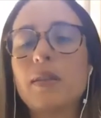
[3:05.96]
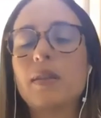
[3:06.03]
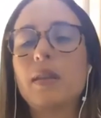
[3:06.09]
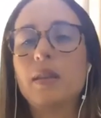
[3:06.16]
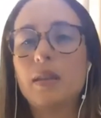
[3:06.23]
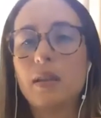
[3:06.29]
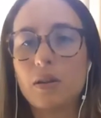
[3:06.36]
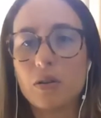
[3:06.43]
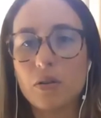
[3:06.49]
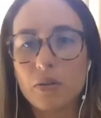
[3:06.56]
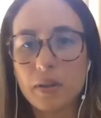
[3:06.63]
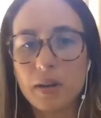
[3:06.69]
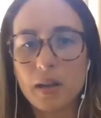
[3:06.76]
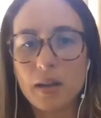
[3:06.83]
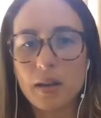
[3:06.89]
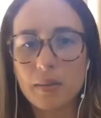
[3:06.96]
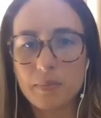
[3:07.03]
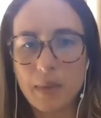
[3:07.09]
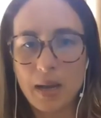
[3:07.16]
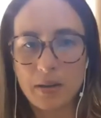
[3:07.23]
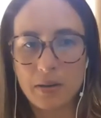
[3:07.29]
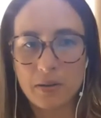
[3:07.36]
in a coordinated
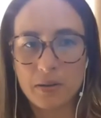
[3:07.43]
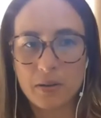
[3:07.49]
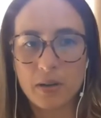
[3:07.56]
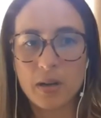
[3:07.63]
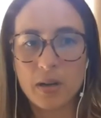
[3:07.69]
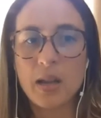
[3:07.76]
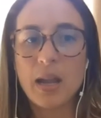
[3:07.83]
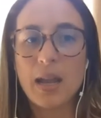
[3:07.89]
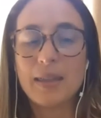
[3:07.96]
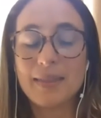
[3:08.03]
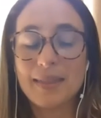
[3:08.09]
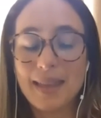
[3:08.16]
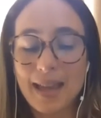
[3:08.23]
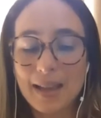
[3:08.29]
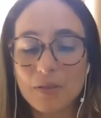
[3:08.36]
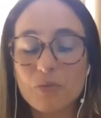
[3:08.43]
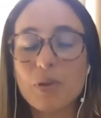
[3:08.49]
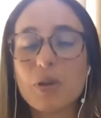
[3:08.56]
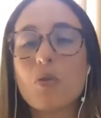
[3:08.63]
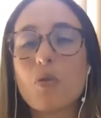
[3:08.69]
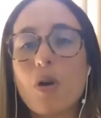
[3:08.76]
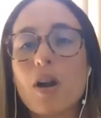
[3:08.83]
manner, and that
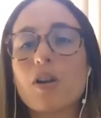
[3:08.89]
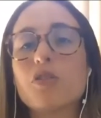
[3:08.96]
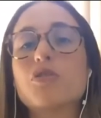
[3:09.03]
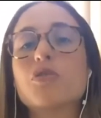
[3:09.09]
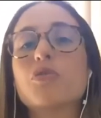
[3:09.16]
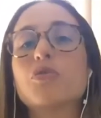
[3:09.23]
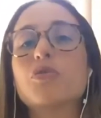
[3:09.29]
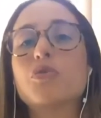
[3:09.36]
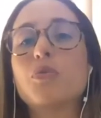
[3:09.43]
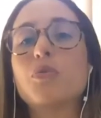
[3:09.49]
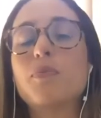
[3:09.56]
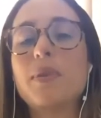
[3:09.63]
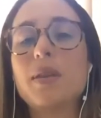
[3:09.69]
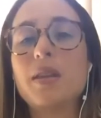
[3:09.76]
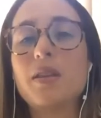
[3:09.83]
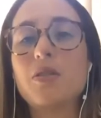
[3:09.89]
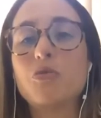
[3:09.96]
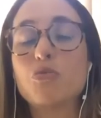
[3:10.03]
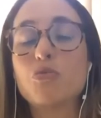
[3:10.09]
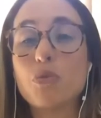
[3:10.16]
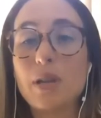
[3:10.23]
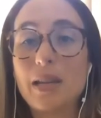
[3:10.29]
requires you to be
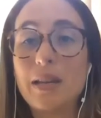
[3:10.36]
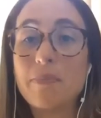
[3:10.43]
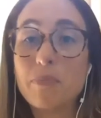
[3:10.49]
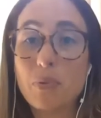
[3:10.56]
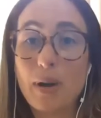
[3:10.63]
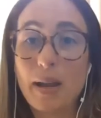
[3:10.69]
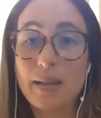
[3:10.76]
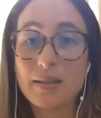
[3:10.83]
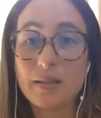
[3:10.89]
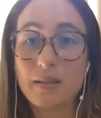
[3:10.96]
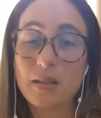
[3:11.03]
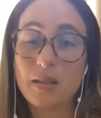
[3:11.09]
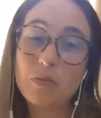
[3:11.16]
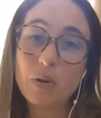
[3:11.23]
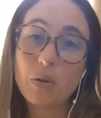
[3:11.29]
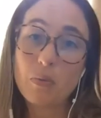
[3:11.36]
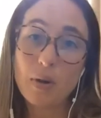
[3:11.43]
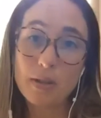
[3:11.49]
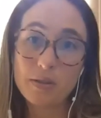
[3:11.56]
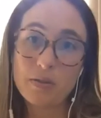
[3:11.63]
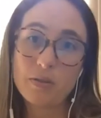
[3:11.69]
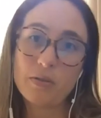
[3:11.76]
really present. It
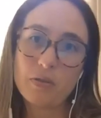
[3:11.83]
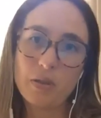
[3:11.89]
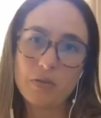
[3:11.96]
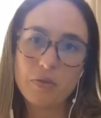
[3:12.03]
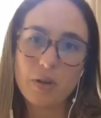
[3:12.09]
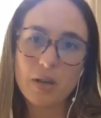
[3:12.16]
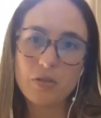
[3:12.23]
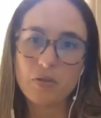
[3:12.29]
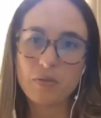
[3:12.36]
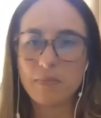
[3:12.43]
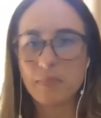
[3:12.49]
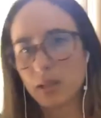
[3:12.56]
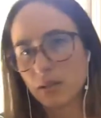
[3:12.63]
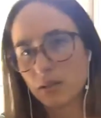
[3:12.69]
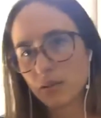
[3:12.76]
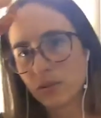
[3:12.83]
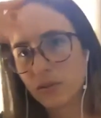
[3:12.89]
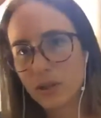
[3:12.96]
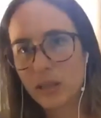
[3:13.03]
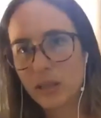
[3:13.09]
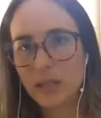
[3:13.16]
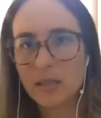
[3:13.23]
requires concentration, because you
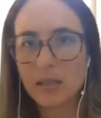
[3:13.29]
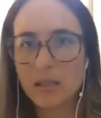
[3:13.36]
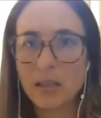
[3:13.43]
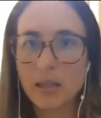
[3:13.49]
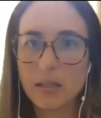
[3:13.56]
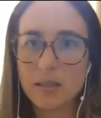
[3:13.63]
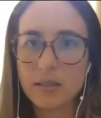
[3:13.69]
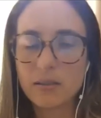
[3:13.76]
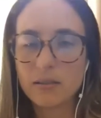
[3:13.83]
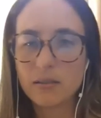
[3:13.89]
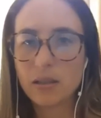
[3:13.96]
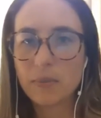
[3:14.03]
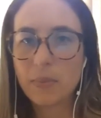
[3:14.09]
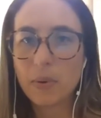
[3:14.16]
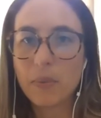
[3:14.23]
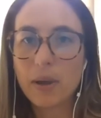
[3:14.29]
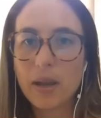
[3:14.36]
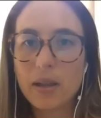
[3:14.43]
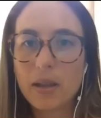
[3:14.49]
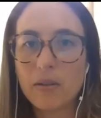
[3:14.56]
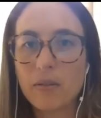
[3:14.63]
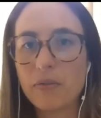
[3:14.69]
can easily slip
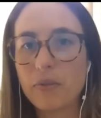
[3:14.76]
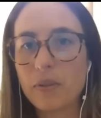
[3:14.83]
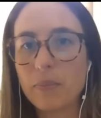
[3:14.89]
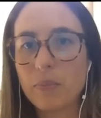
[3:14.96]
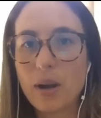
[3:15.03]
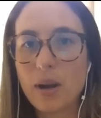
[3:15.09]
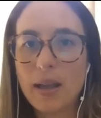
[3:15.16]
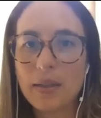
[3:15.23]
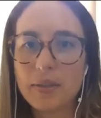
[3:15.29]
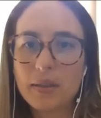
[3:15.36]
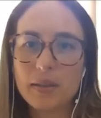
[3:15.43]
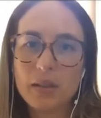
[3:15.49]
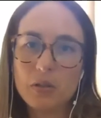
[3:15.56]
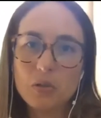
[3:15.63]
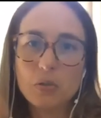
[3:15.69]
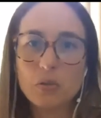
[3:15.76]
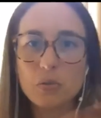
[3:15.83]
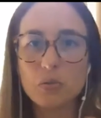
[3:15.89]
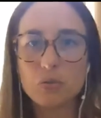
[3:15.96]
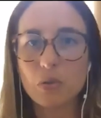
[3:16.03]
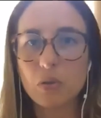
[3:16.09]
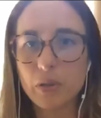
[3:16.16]
away of the breath and then you
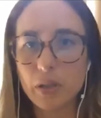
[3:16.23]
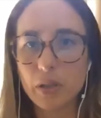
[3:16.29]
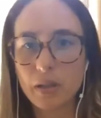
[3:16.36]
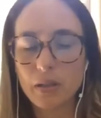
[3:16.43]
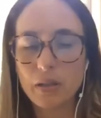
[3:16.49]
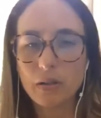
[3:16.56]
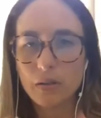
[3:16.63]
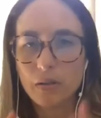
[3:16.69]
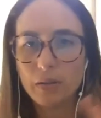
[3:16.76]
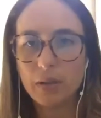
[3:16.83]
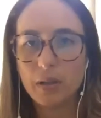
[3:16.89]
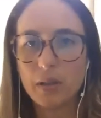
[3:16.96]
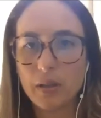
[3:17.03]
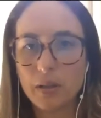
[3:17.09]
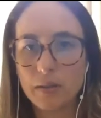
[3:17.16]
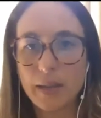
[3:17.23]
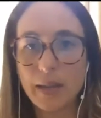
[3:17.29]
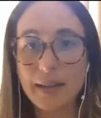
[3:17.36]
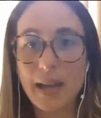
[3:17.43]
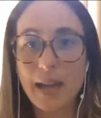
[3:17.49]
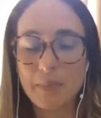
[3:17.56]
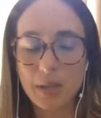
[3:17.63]
lose all the
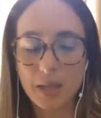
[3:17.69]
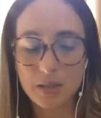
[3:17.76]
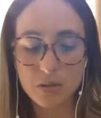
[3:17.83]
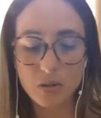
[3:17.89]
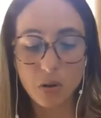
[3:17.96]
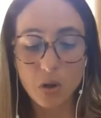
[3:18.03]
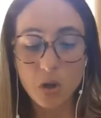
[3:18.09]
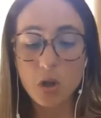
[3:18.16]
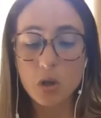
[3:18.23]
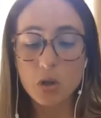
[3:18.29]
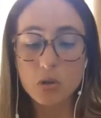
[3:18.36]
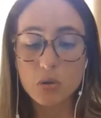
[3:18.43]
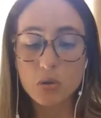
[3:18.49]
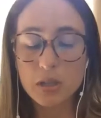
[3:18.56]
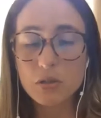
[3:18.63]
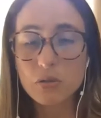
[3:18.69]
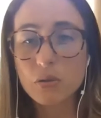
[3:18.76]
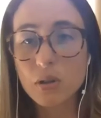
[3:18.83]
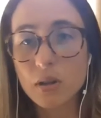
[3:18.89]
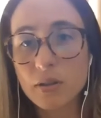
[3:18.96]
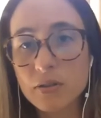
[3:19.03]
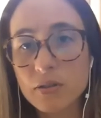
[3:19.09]
dynamics. So you need to
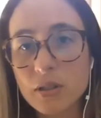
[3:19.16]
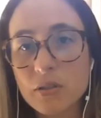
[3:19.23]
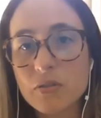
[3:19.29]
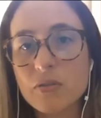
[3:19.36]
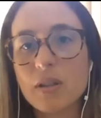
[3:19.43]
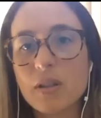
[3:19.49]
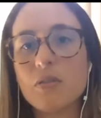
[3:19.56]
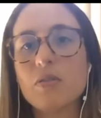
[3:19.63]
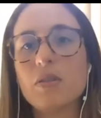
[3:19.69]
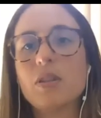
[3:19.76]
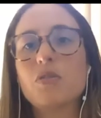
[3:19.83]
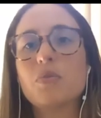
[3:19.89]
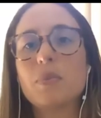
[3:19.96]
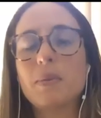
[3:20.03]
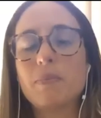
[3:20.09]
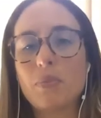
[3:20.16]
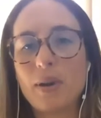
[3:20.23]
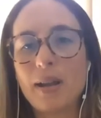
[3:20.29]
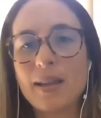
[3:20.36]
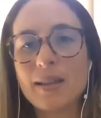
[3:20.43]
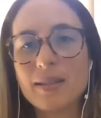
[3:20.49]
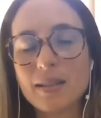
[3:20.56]
concentrate, you need to be
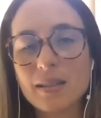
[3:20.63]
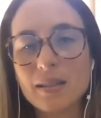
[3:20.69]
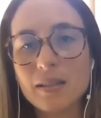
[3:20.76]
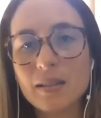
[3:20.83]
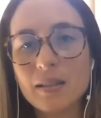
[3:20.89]
present.